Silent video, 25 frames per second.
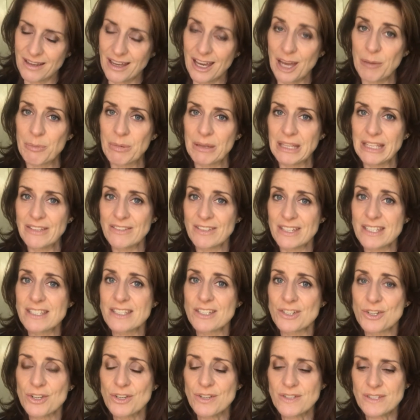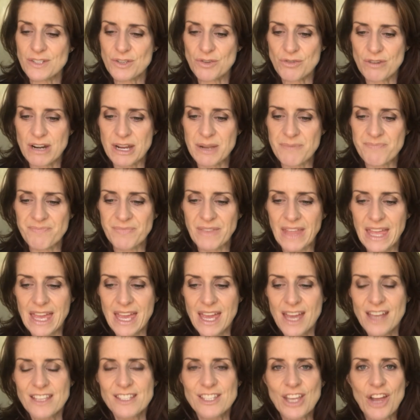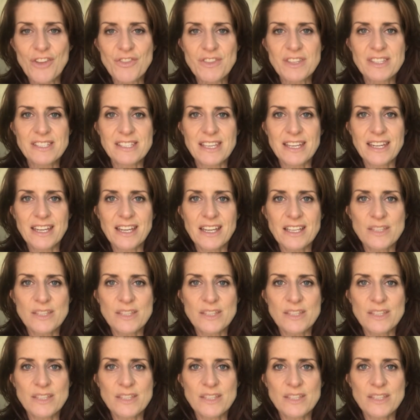I believe it is a true story. So the setting